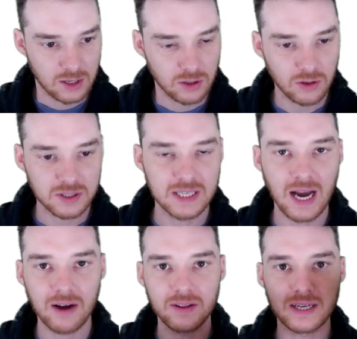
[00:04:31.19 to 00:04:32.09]
So you'll see
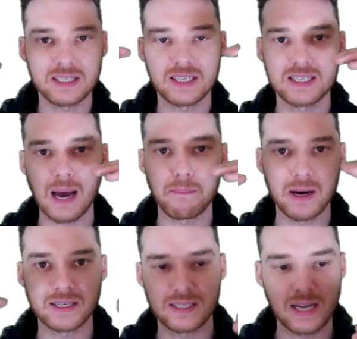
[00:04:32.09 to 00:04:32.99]
how like step
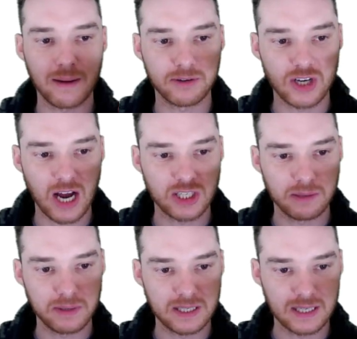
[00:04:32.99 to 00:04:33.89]
by step
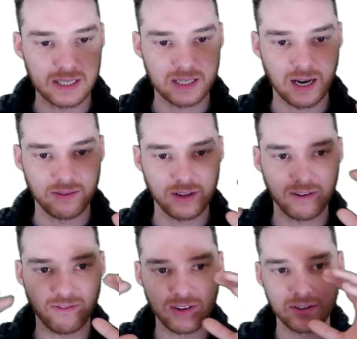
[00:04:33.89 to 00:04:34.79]
ChatGPT is kind of
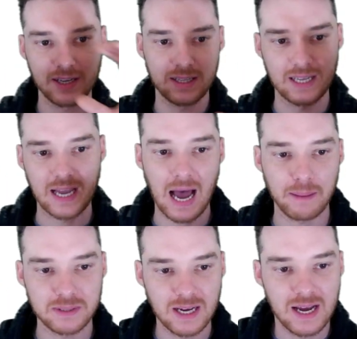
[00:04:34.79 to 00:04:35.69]
like filling in the
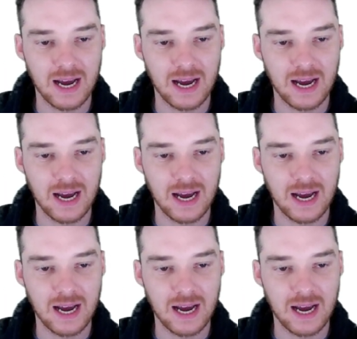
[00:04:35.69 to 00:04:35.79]
gaps.